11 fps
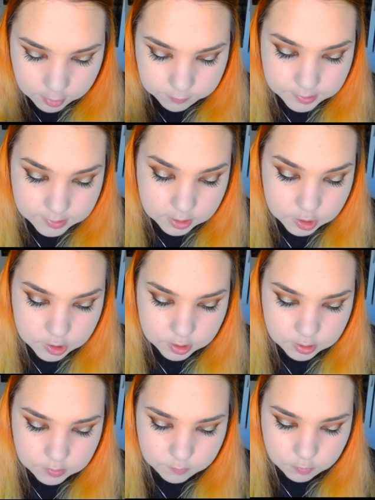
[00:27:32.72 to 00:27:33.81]

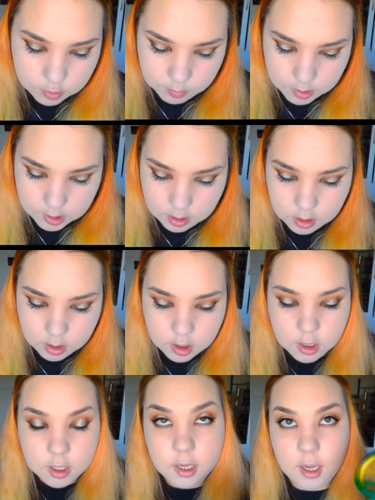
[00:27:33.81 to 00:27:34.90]
Physicians Formula.
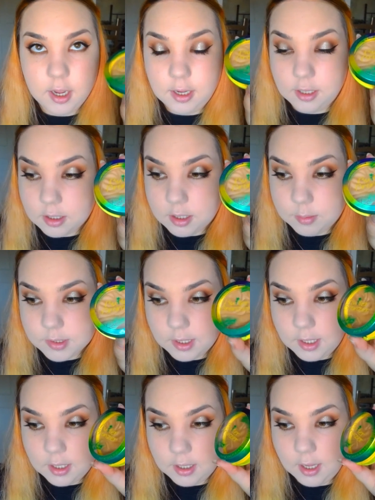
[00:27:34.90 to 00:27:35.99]
It comes
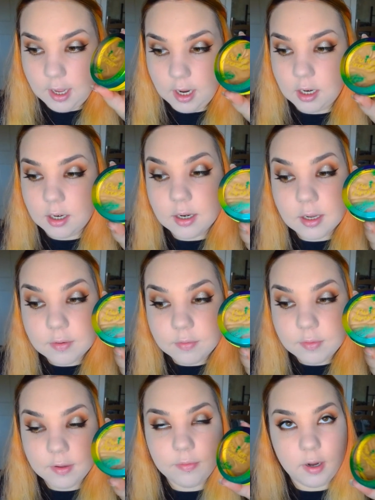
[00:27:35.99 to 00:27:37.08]
in a
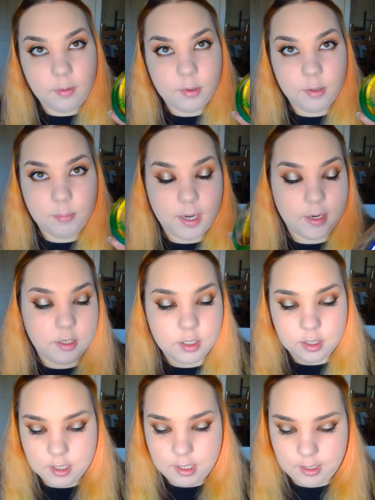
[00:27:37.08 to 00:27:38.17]
lovely vibrant
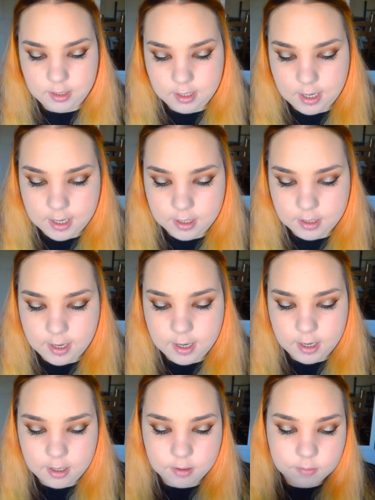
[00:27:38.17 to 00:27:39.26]
packaging like that,
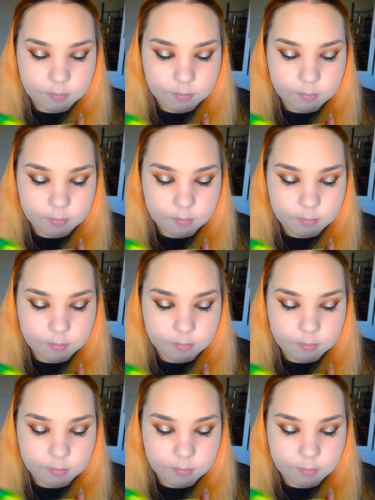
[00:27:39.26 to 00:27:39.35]
and